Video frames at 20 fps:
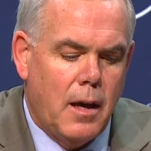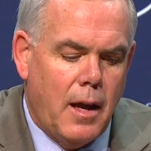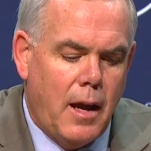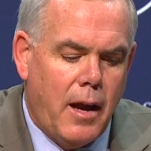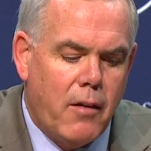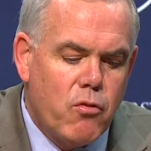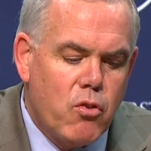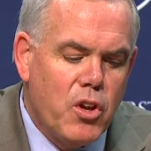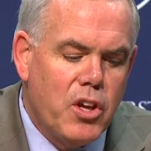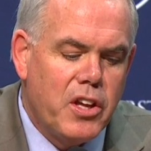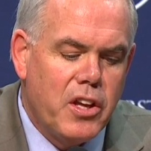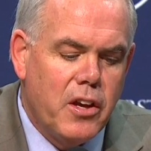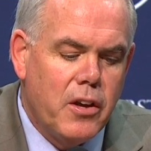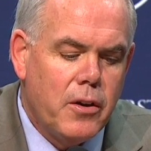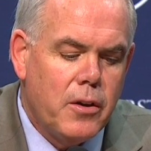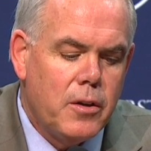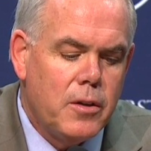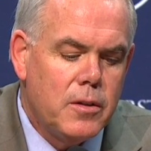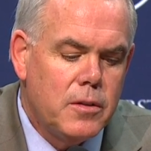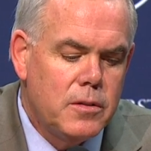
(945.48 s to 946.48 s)
every
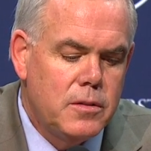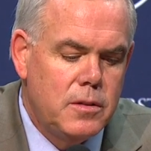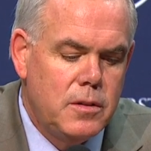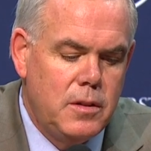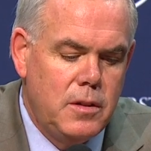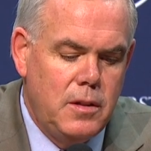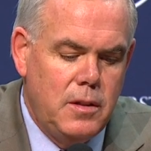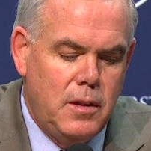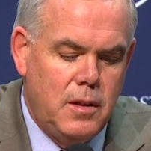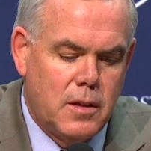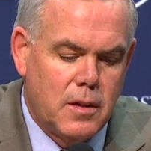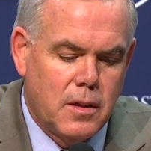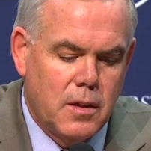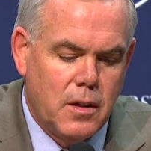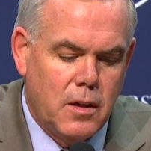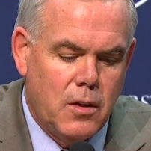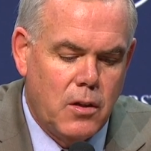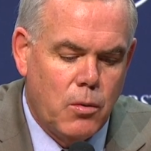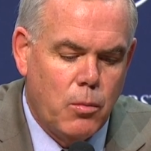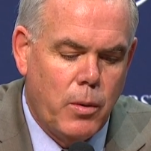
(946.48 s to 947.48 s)
year,
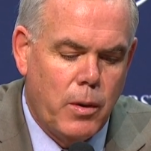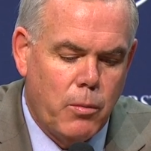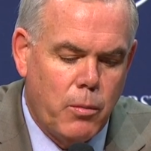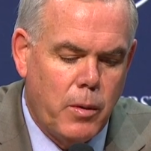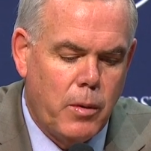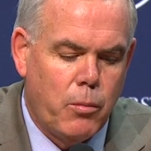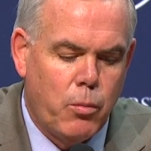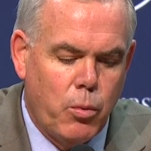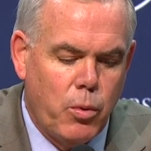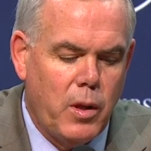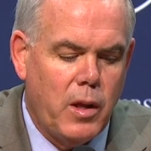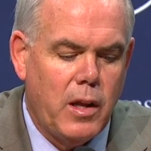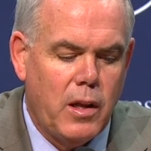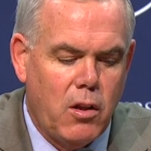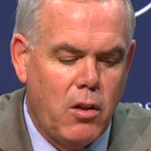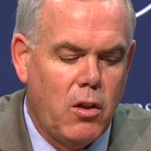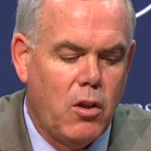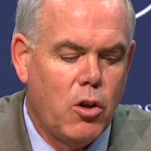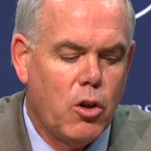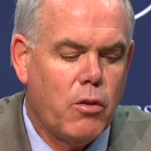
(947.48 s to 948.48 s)
you know, we, we really
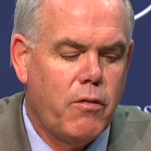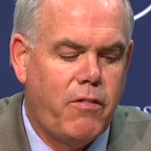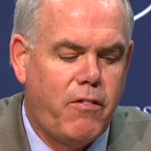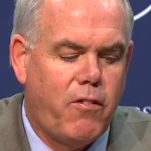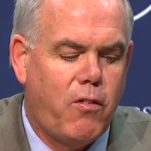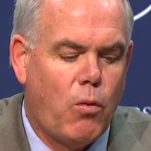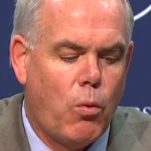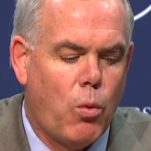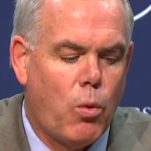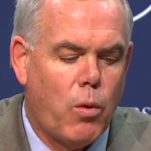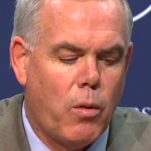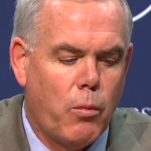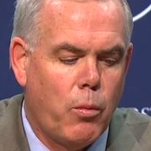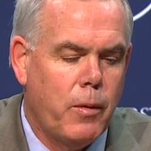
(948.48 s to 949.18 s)
look for,